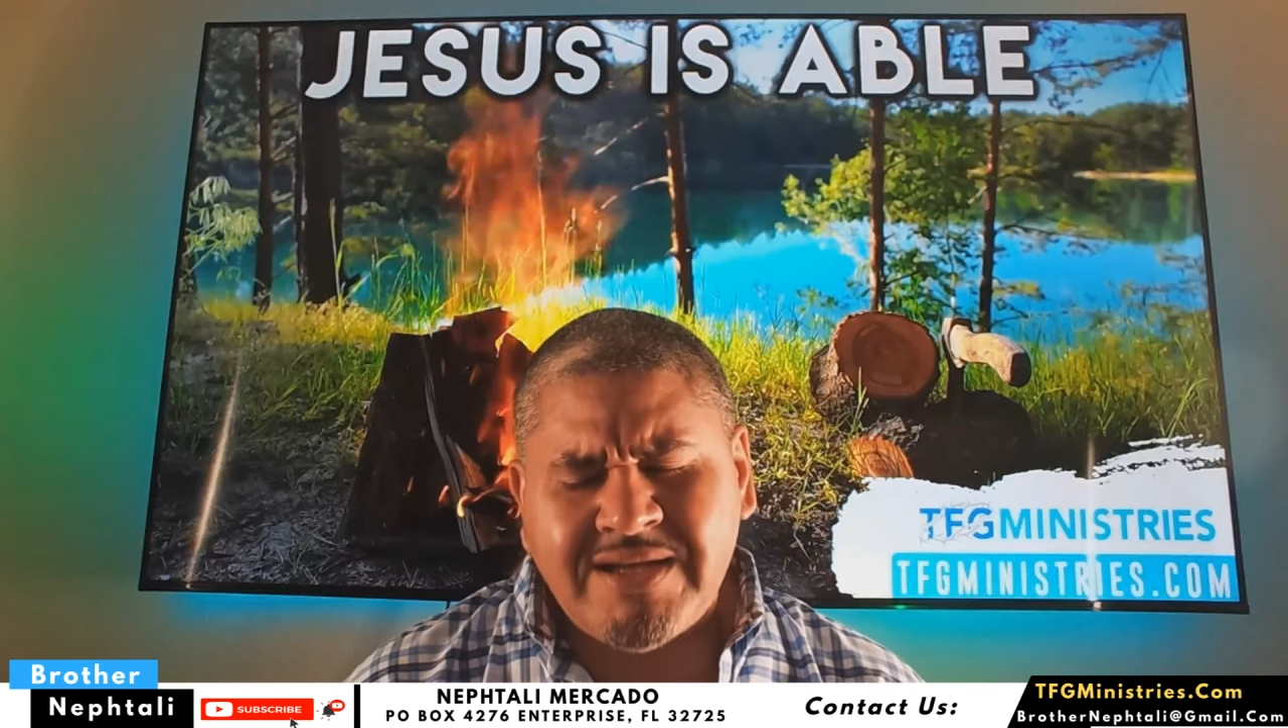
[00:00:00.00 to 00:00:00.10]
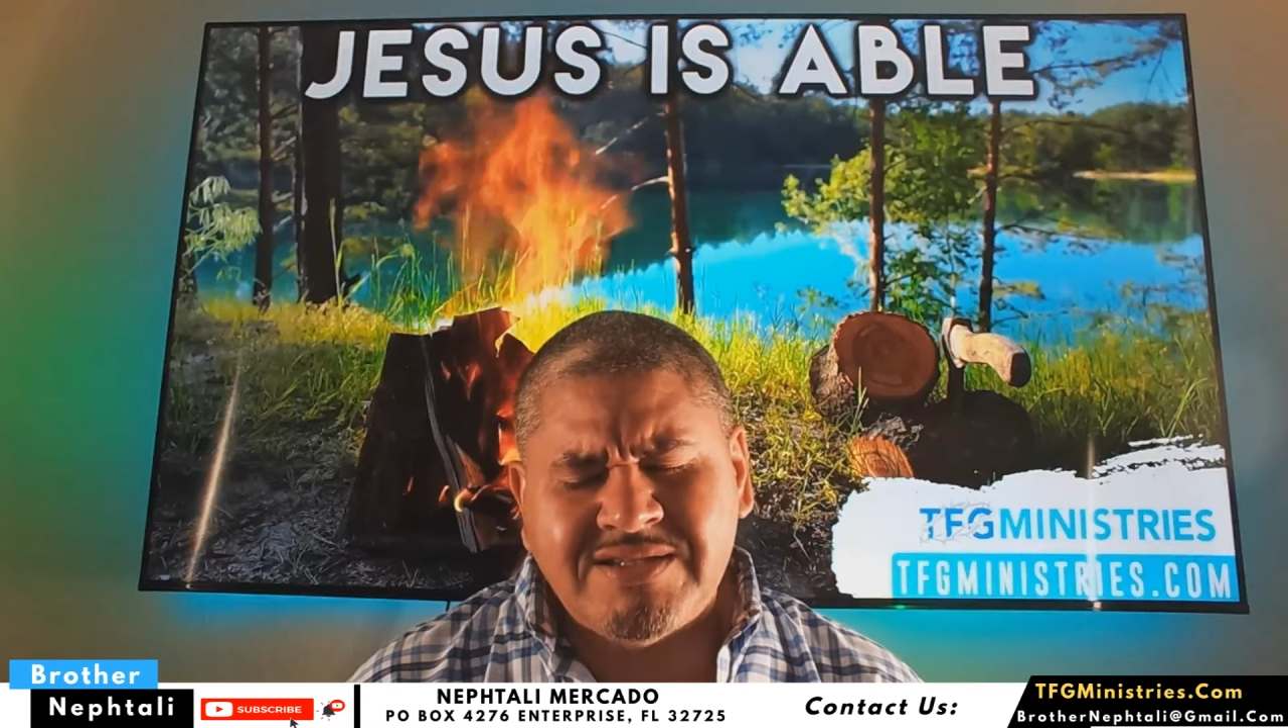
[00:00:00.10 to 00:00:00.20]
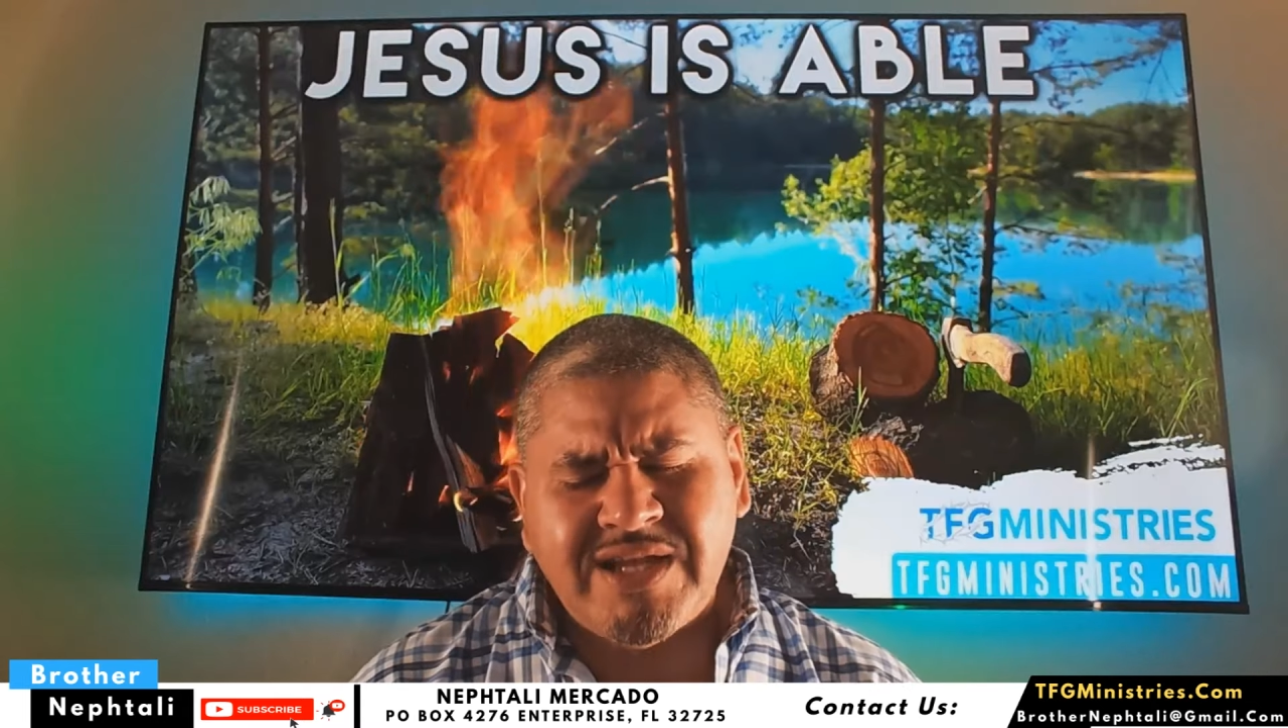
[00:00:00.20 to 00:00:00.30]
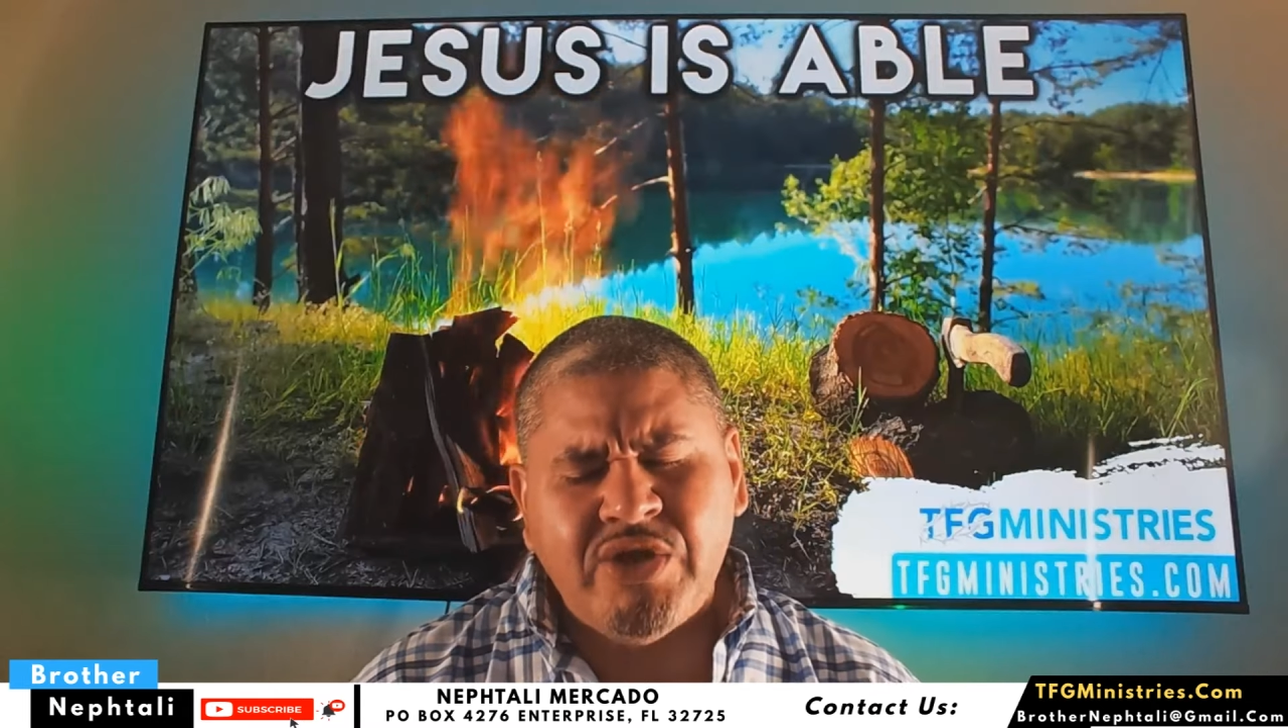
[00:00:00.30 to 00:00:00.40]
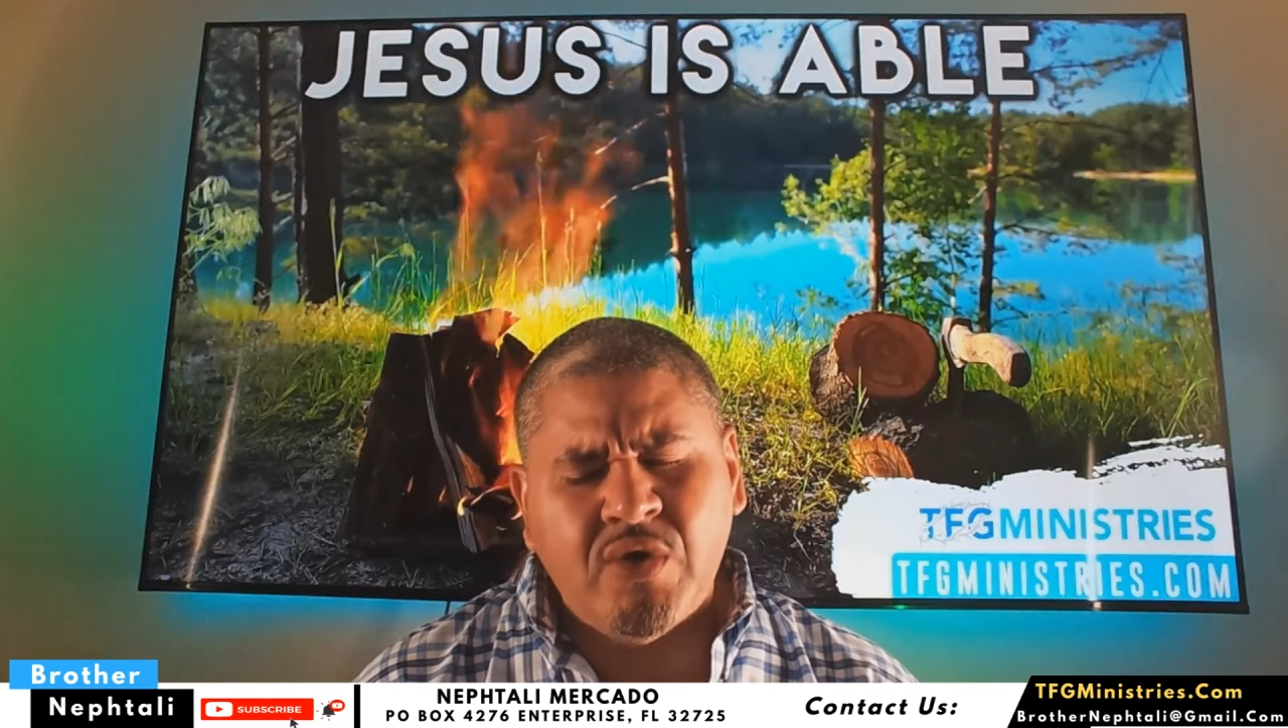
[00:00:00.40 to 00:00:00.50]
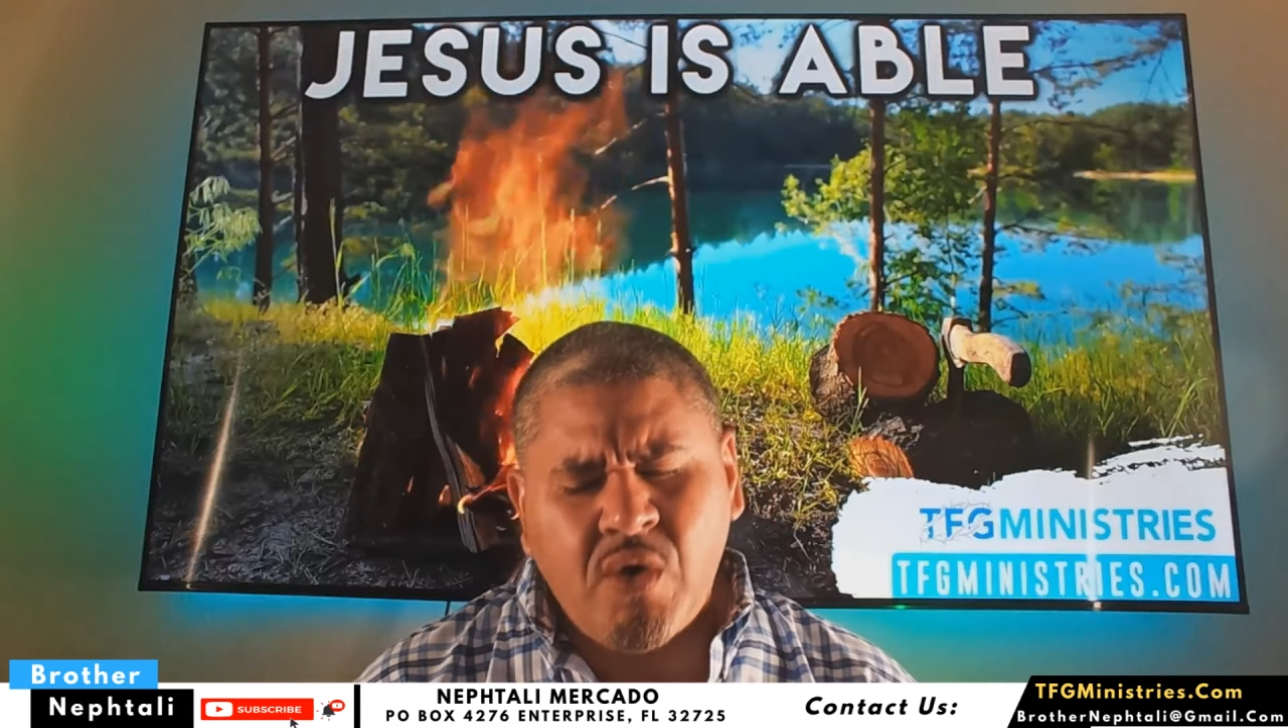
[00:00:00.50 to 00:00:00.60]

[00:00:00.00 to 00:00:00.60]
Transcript: us that your